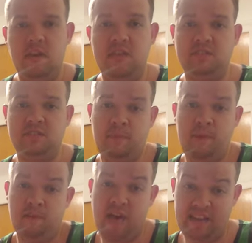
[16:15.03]
and some
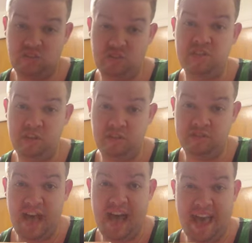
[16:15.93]
people actually do
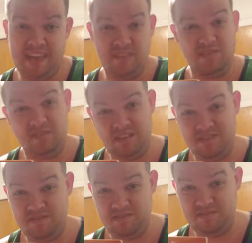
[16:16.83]
die in
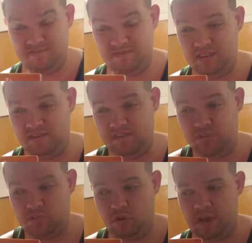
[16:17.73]
in in the
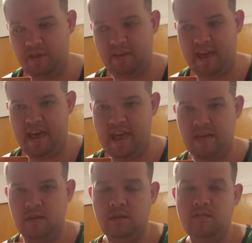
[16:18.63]
story
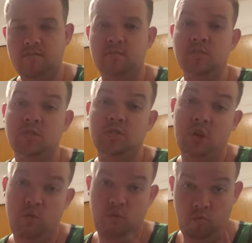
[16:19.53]
like
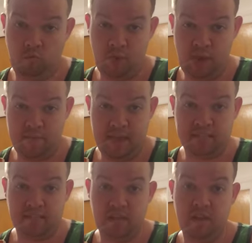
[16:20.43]

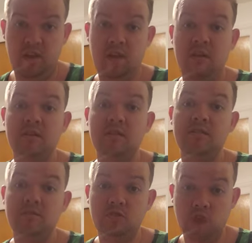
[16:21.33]
Remus,
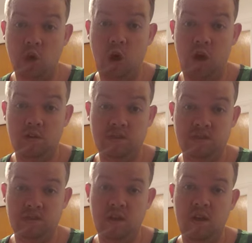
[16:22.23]

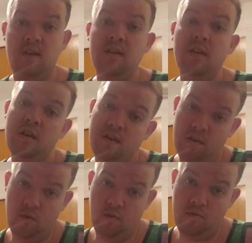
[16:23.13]
Tonks,
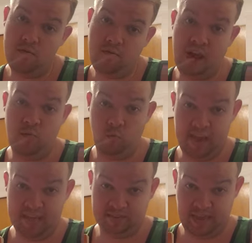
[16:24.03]
Fred
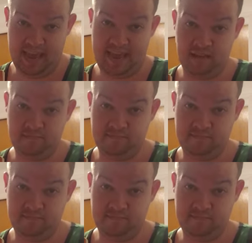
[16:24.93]
Weasley,